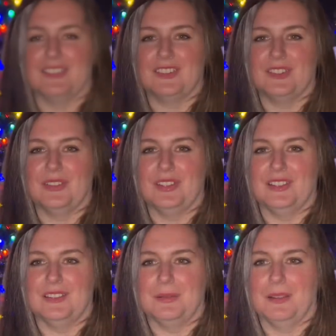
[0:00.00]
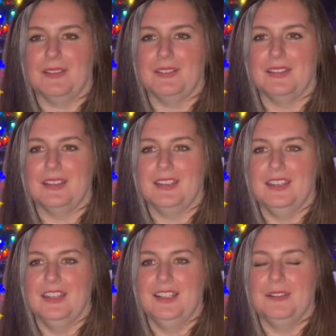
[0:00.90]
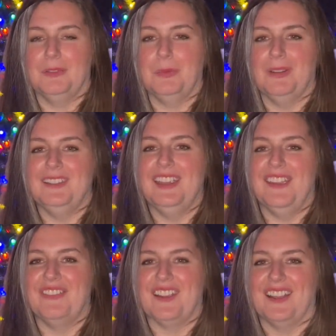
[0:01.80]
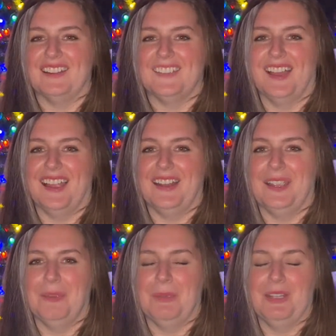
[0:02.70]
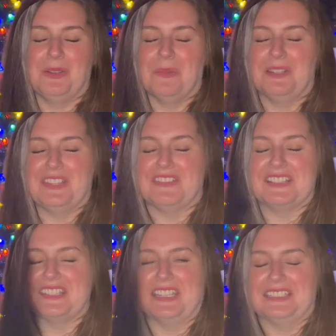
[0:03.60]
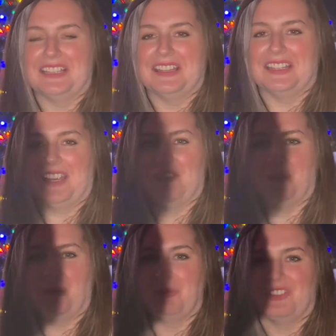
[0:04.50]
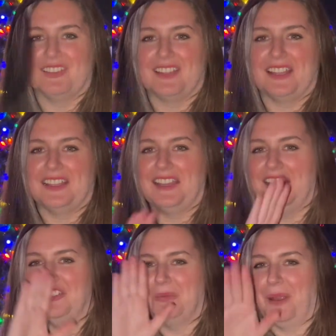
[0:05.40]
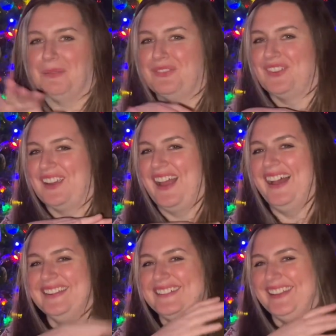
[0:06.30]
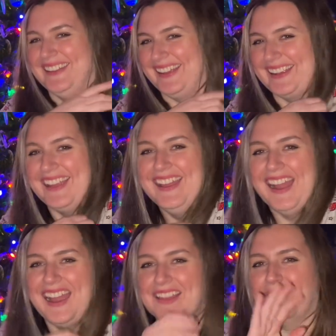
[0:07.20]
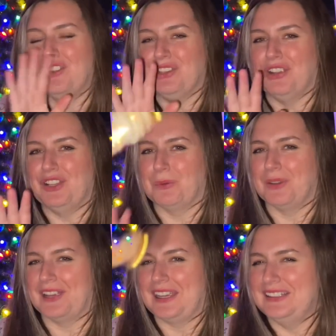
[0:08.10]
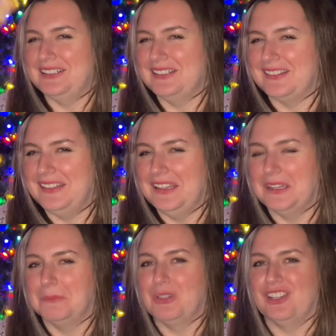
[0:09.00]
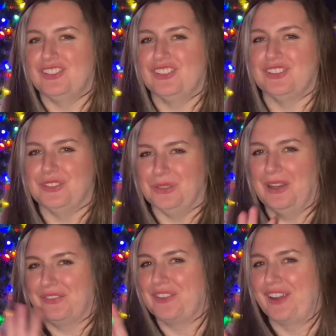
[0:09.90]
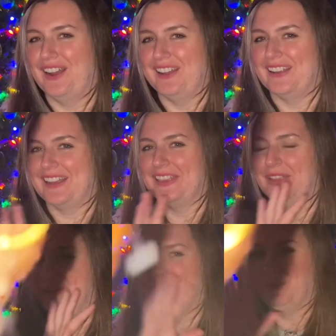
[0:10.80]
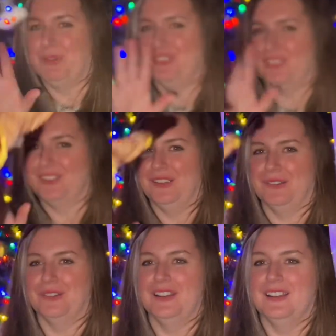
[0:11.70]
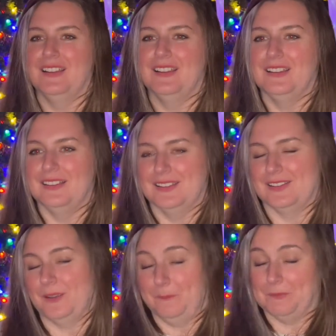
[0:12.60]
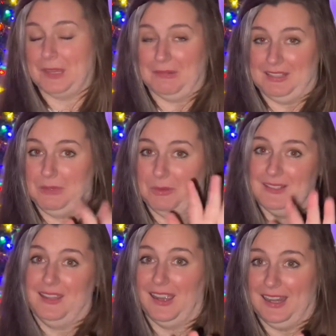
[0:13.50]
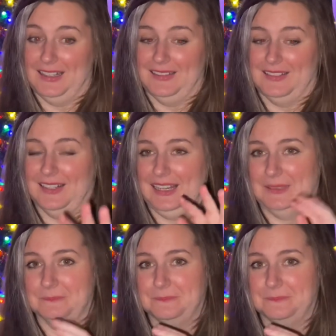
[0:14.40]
so you guys... There's one day I forgot to hide him and no one even said anything. Everyone was just like, yeah, she probably forgot. Like, I love that you guys weren't like, I didn't see him. You guys just knew I forgot. Like, I love that we just know. So, anyways, he was hiding today.